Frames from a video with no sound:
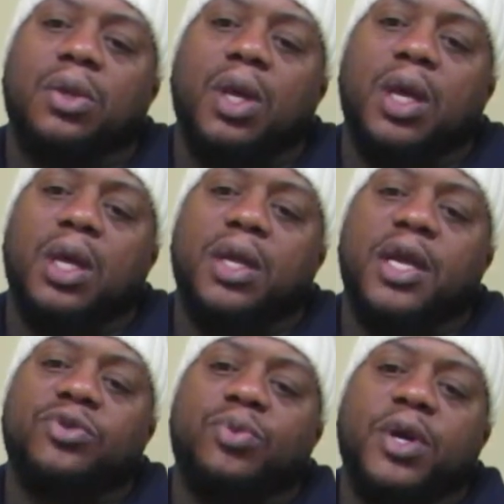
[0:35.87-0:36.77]
and
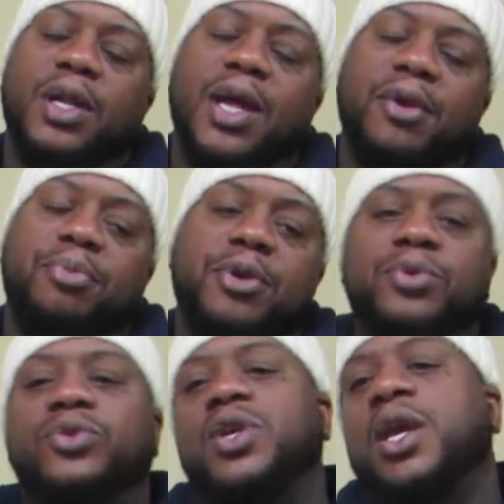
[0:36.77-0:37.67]
that's where a lot of
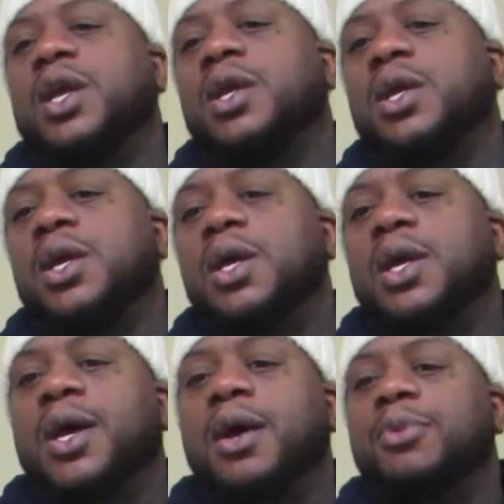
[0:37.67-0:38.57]
people say
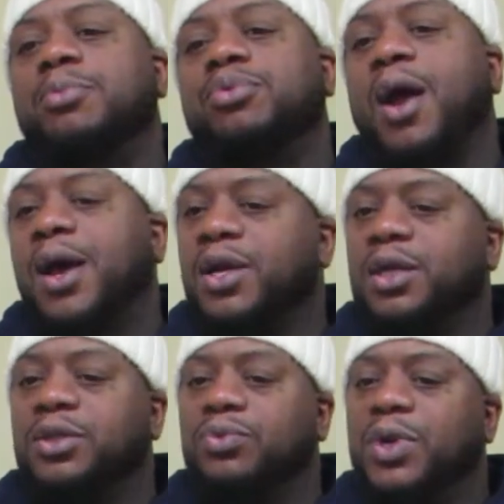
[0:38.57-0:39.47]
I'm a
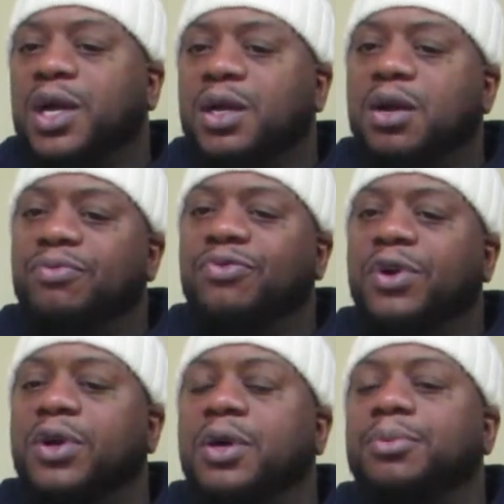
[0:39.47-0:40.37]
product of what I come
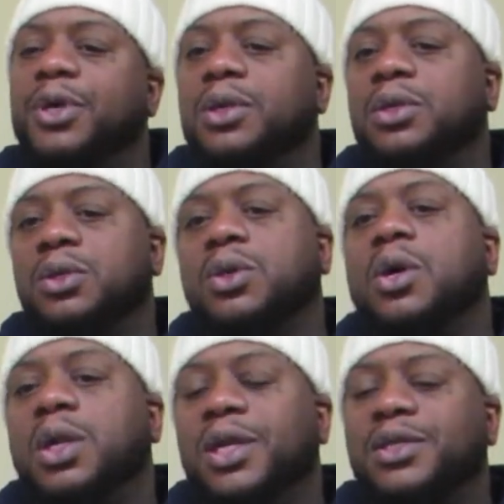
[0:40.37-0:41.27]
from and
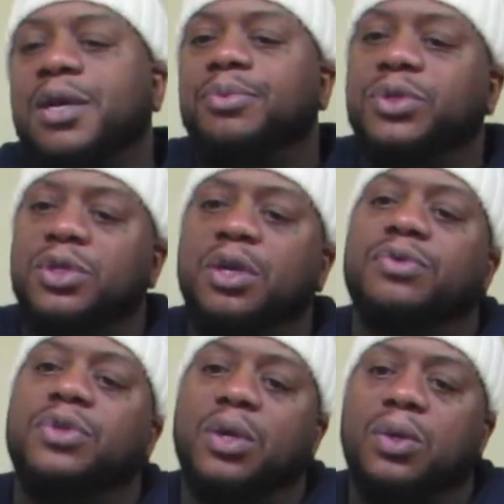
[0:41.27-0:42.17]
all that type of
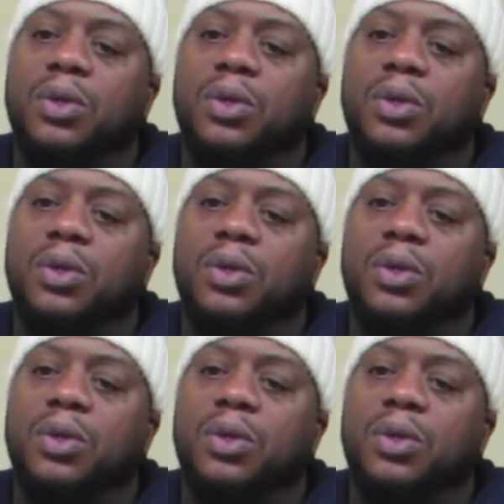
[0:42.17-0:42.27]
stuff. So